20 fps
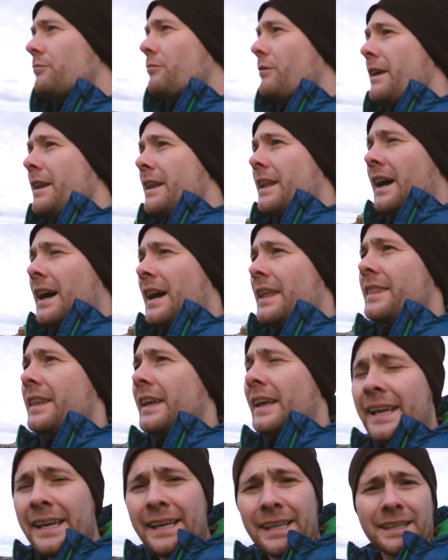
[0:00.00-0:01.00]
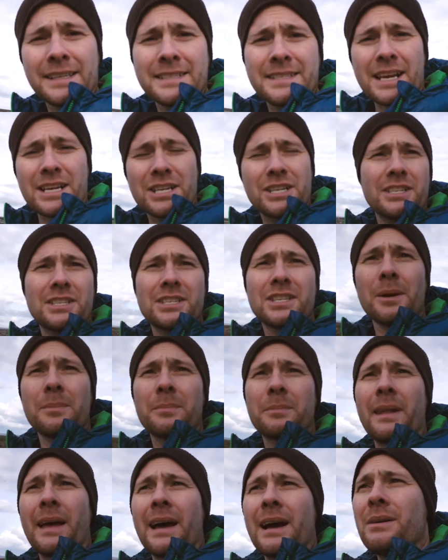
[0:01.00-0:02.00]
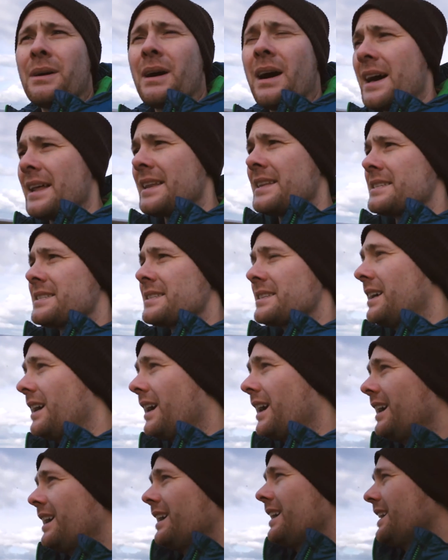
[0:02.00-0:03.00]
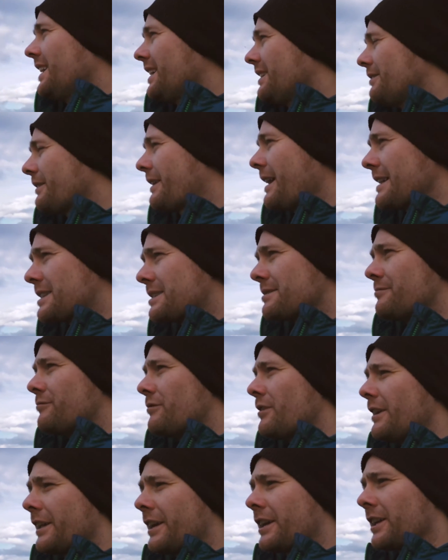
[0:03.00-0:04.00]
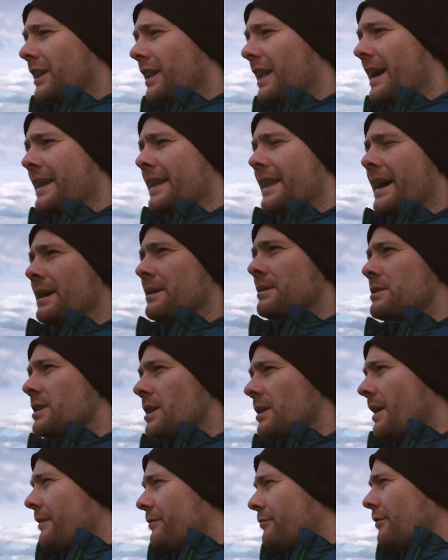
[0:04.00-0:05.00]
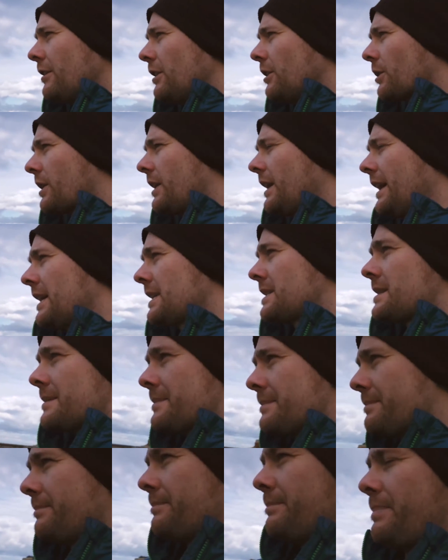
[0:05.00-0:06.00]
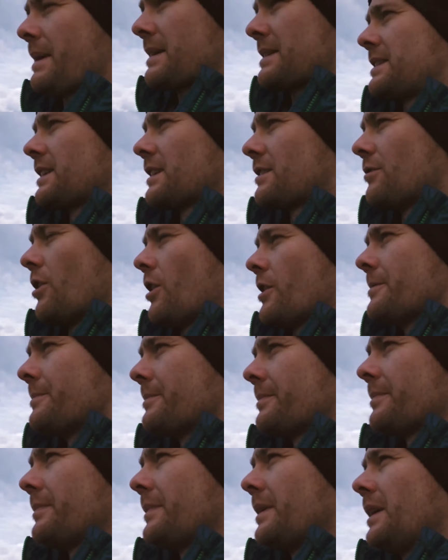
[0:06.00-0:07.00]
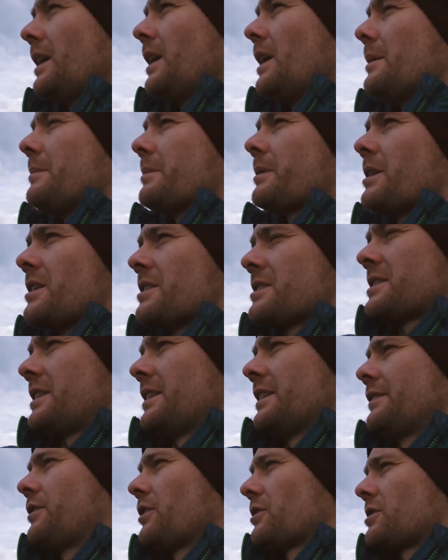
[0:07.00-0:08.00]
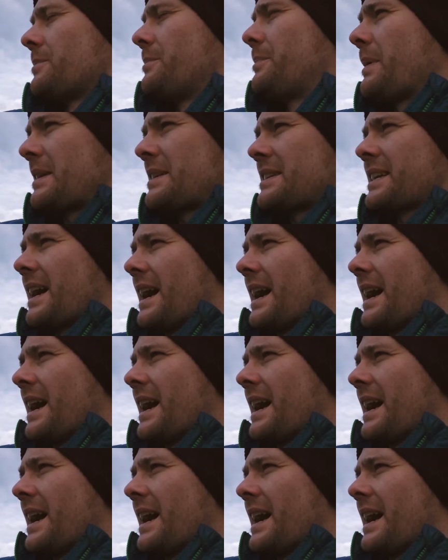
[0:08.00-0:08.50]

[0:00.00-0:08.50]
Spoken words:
the rain and the hail is actually stopped now and we're getting some really good light now. So I've relocated back to the ground because they've got some big